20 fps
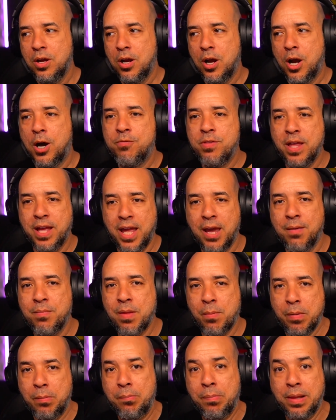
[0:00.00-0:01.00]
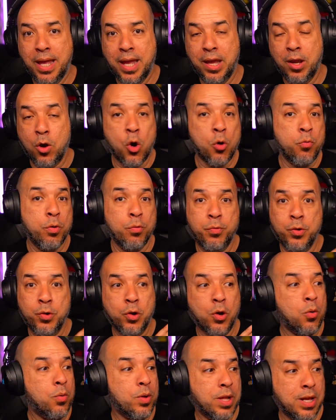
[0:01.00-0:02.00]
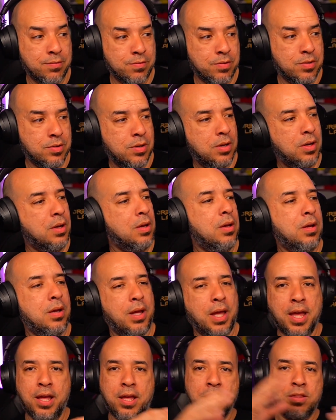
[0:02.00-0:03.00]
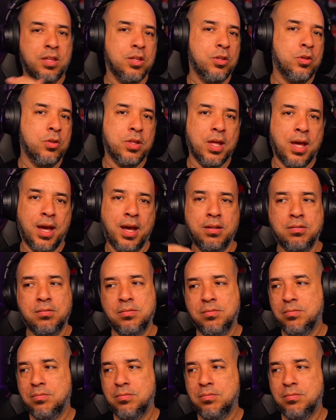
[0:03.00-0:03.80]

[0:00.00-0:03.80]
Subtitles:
of the game that I've been playing or reviewing or whatever and continue that